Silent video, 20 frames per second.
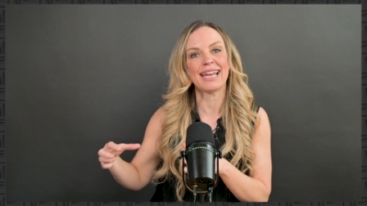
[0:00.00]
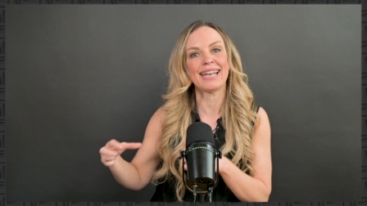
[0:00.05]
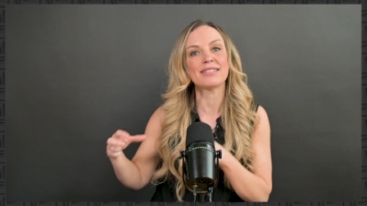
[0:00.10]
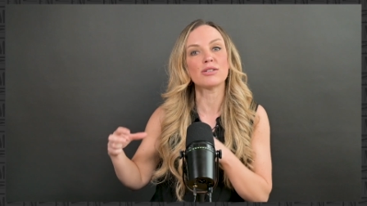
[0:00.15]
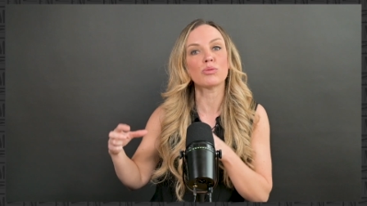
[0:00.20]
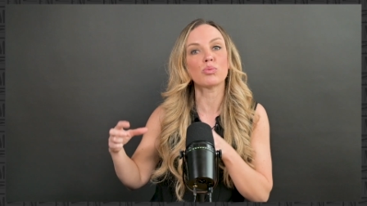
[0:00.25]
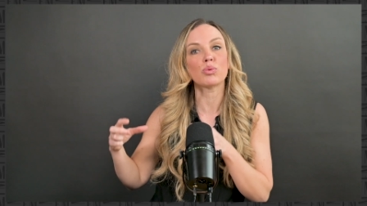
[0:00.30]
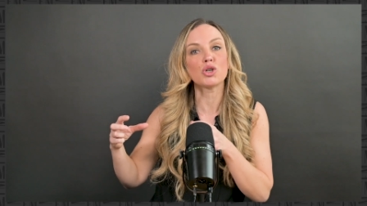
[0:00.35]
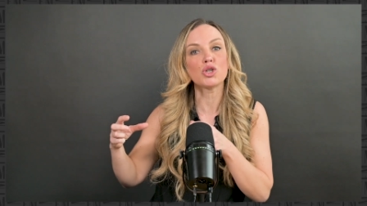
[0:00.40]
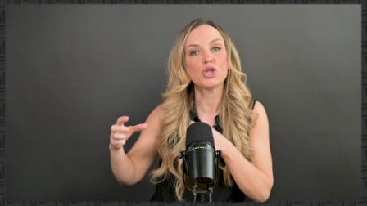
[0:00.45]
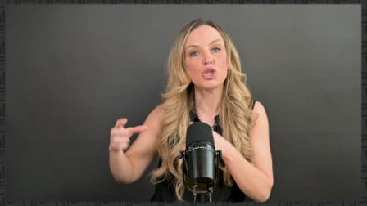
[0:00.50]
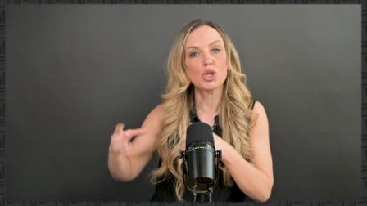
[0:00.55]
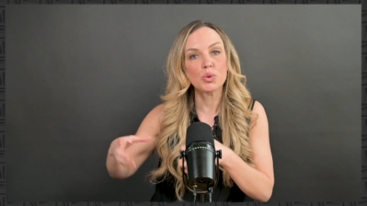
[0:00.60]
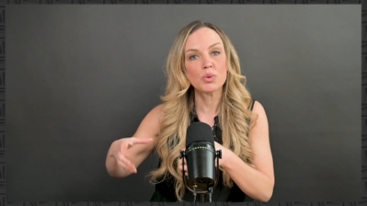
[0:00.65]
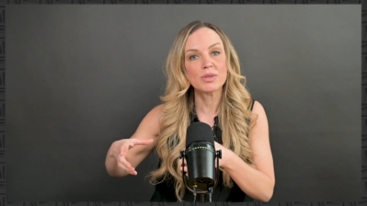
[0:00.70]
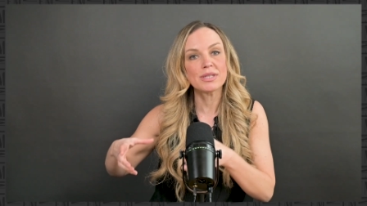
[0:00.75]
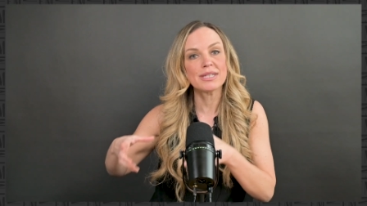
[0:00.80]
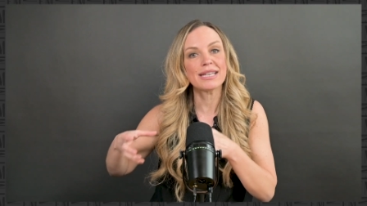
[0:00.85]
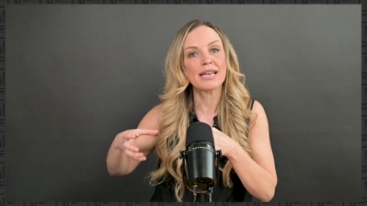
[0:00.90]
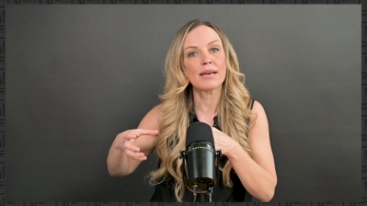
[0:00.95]
and it's a
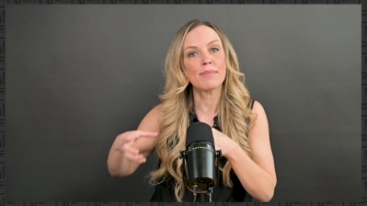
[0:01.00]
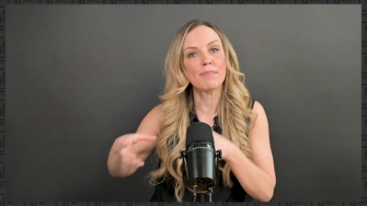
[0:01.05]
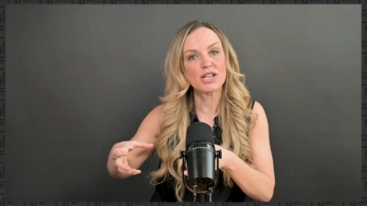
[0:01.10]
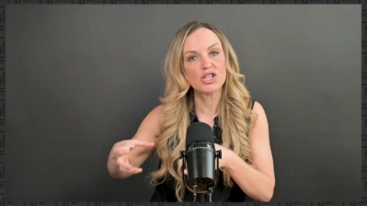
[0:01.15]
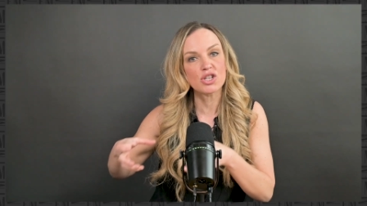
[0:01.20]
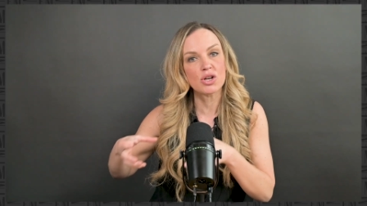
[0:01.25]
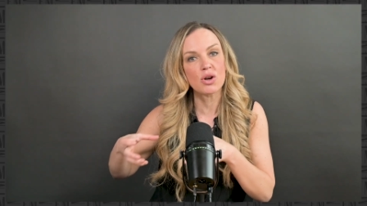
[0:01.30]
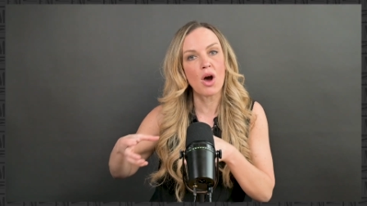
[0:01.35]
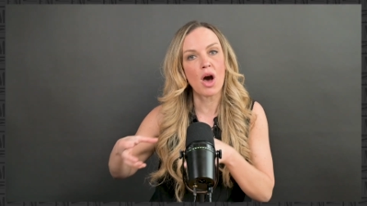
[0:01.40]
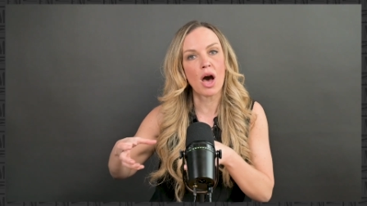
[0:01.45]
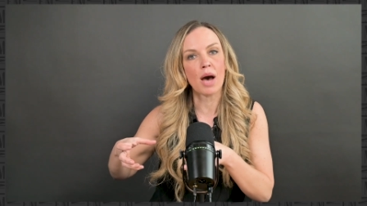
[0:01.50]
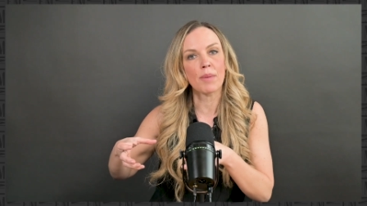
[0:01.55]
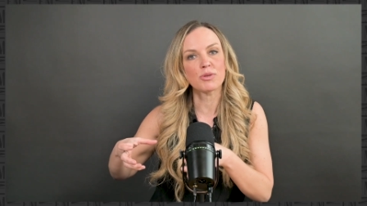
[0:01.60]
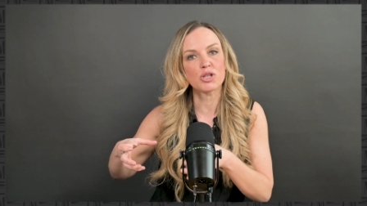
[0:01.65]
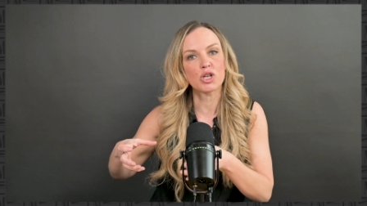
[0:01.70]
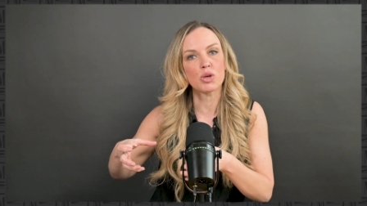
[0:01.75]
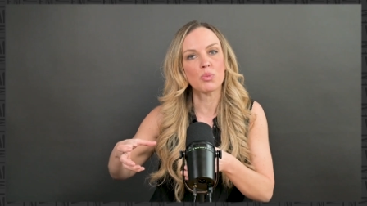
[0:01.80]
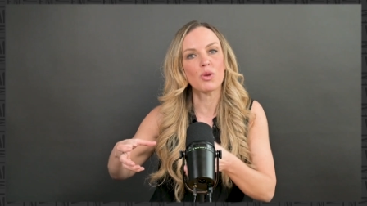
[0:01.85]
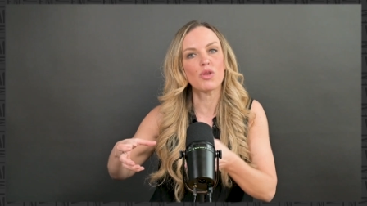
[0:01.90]
reduced commission option